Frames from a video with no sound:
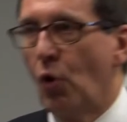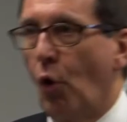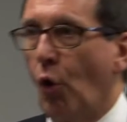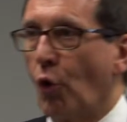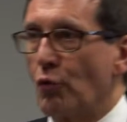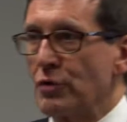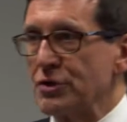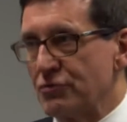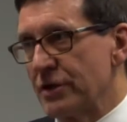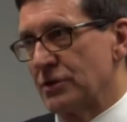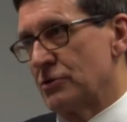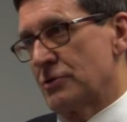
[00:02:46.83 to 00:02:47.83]
or
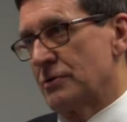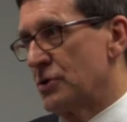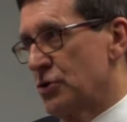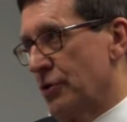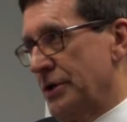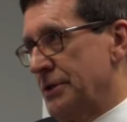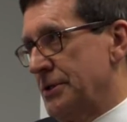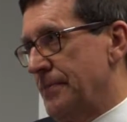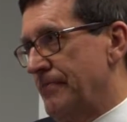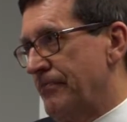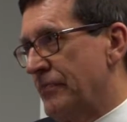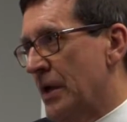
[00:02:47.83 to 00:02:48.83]
restrict
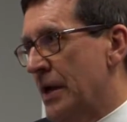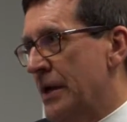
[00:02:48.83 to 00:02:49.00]
choice.